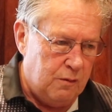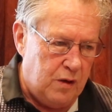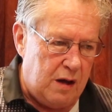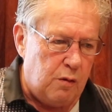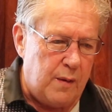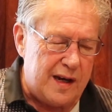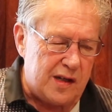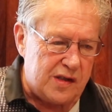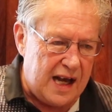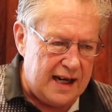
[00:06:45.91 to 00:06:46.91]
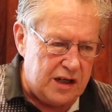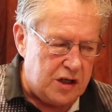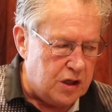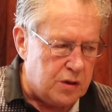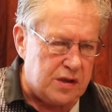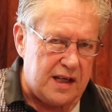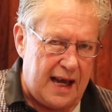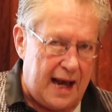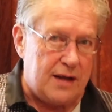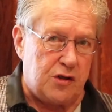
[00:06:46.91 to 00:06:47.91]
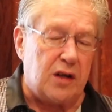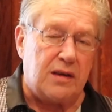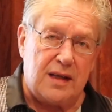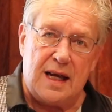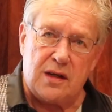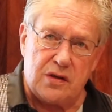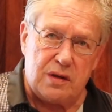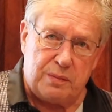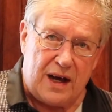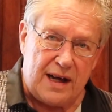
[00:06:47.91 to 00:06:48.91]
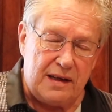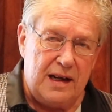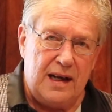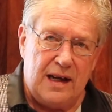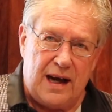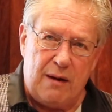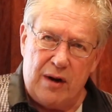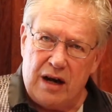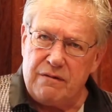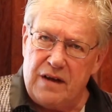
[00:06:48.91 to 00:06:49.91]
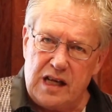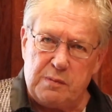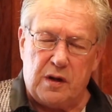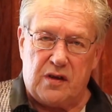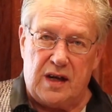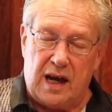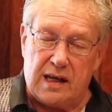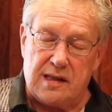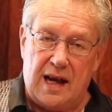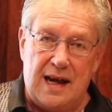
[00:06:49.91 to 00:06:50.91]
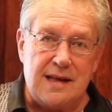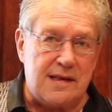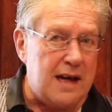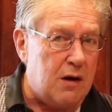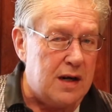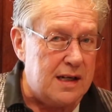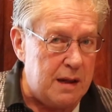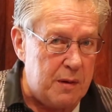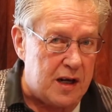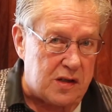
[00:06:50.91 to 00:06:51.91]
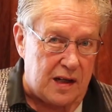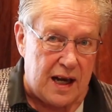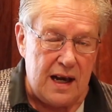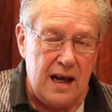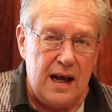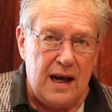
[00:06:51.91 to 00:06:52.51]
Well, when we decided to use the gadget, the Instapot, I went on Facebook the next day, and serendipitously,